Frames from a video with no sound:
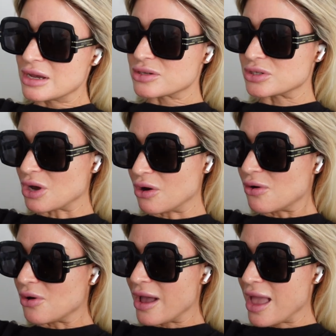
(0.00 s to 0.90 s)

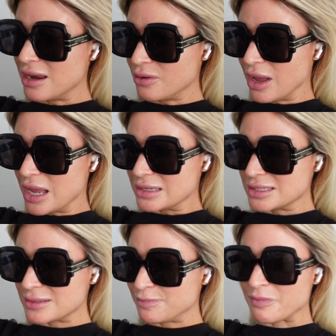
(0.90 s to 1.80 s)
So,
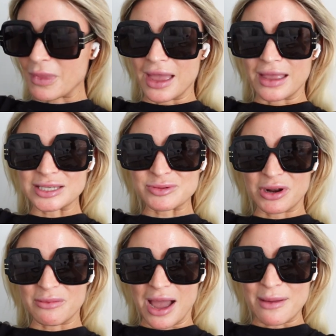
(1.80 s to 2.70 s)
anyways, I guess
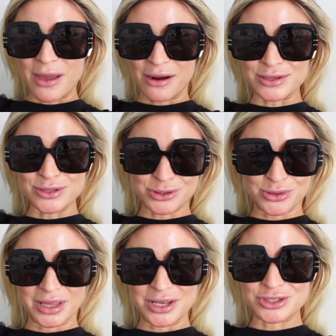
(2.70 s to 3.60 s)
one of my
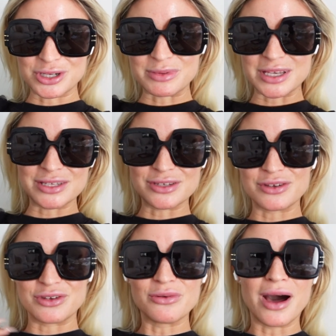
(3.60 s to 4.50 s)
parasocial relationships
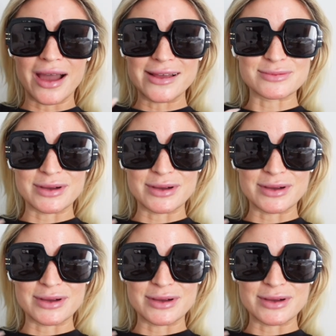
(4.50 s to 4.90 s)
is you guys,